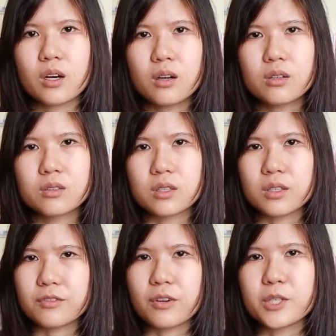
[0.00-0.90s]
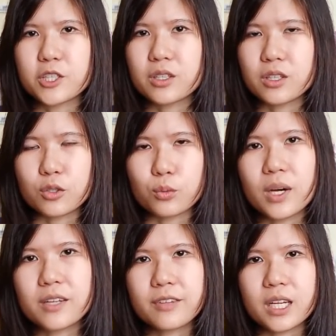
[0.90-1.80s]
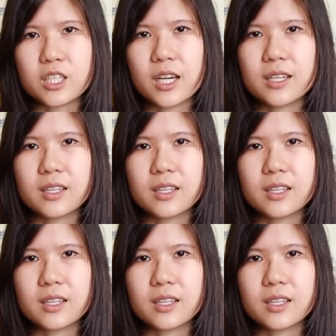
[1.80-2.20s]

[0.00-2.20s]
all the information into 1 flashcard,